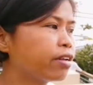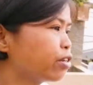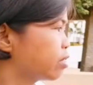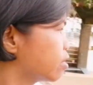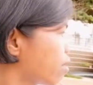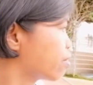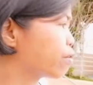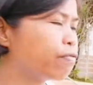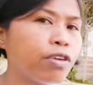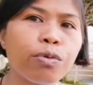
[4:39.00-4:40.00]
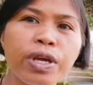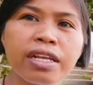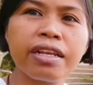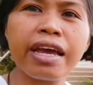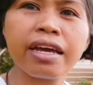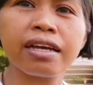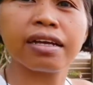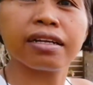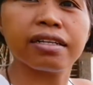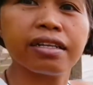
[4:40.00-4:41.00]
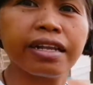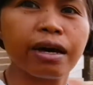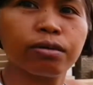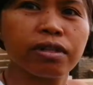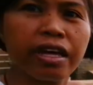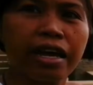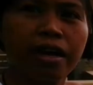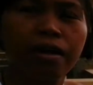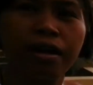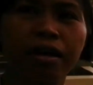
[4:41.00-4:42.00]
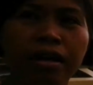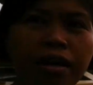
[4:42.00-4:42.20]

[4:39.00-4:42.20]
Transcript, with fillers: There's another viewing deck down there.